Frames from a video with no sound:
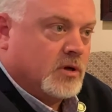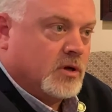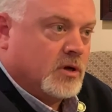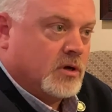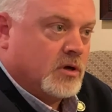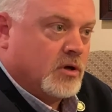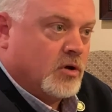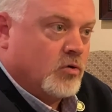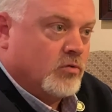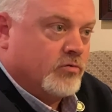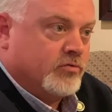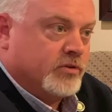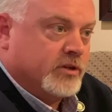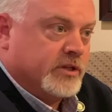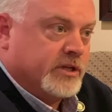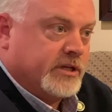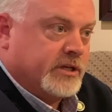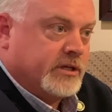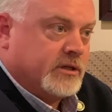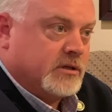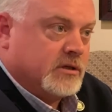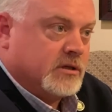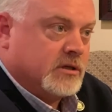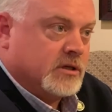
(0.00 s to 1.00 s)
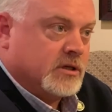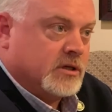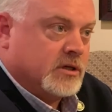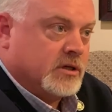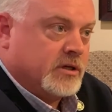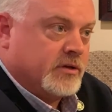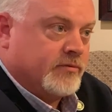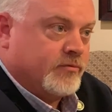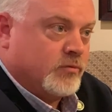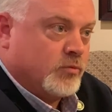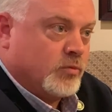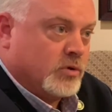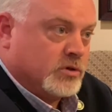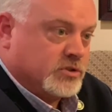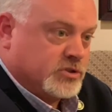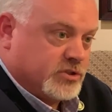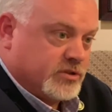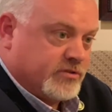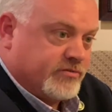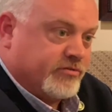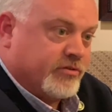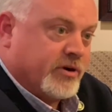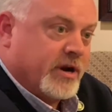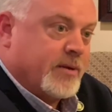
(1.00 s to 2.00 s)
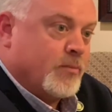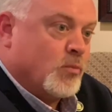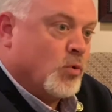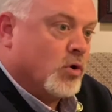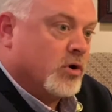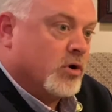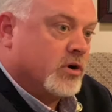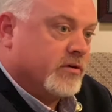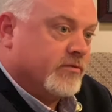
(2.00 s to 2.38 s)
Hopefully, once the framework